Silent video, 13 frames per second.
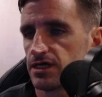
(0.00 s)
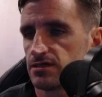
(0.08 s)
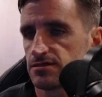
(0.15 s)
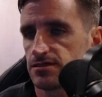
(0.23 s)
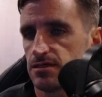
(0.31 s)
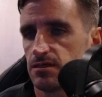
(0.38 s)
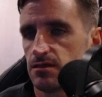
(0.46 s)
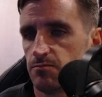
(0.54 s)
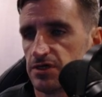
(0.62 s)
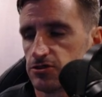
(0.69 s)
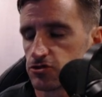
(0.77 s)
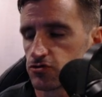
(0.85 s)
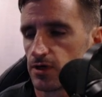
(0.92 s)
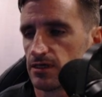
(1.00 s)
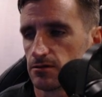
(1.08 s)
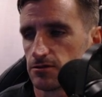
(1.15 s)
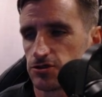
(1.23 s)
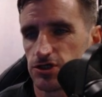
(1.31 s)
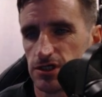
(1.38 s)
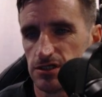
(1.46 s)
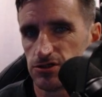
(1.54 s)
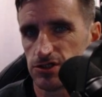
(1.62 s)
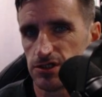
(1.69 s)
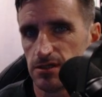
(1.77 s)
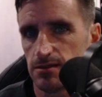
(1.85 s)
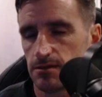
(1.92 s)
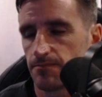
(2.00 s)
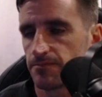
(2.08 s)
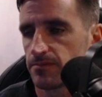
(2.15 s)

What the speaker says: can see the Betrayal cheat sheet.